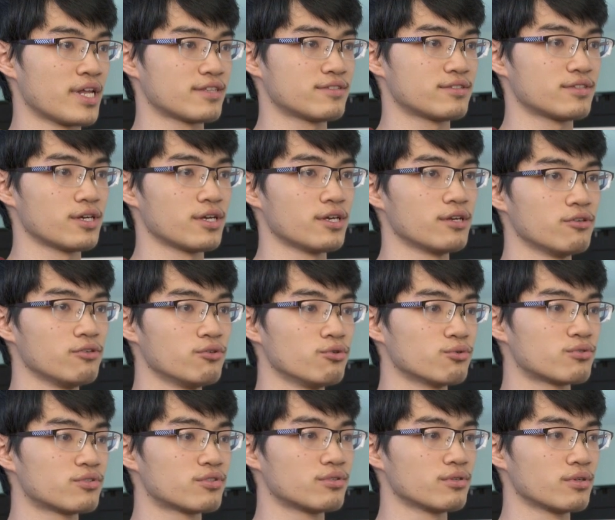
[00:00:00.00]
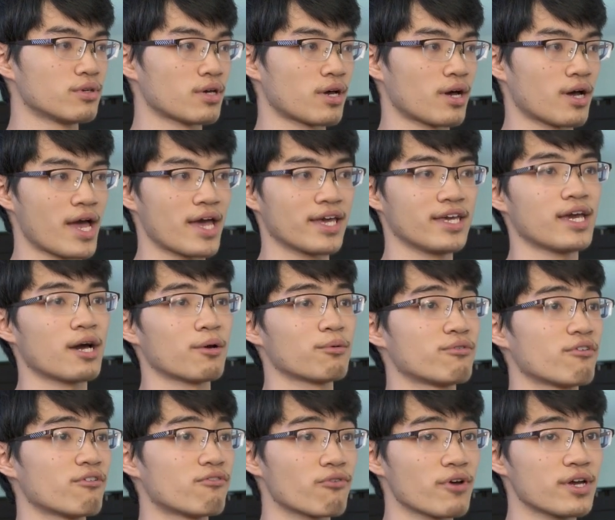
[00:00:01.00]
let's say, you are hanging
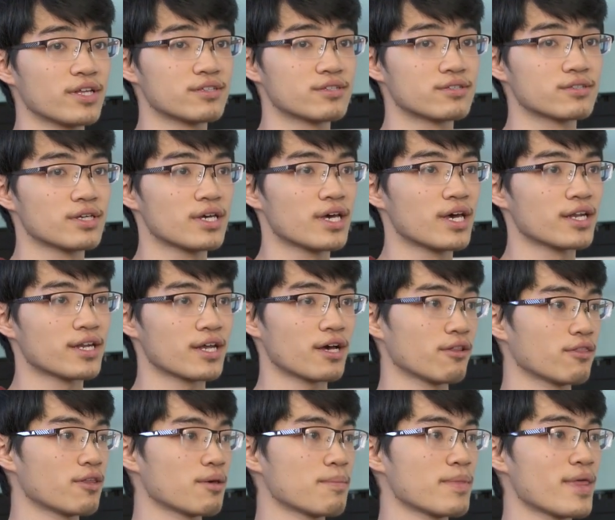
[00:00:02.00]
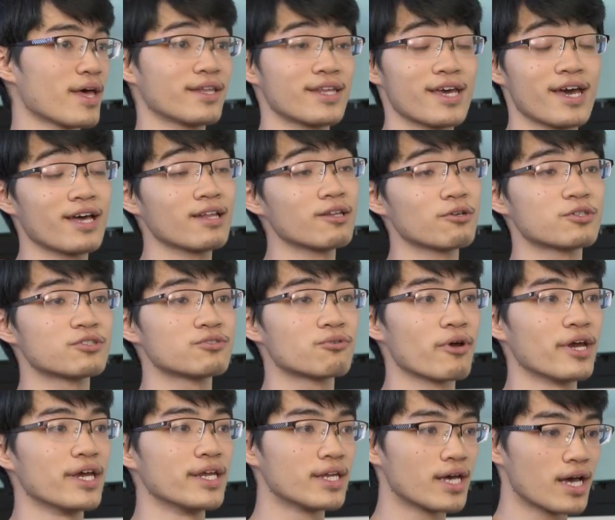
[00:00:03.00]
out with your friends, tell them that their hair looks
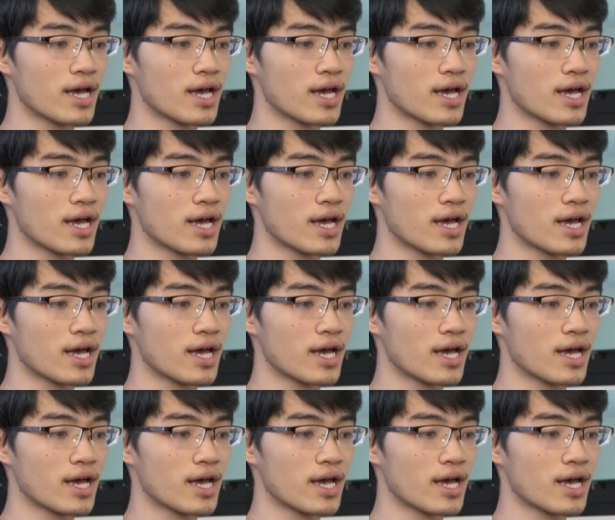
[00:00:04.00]
great.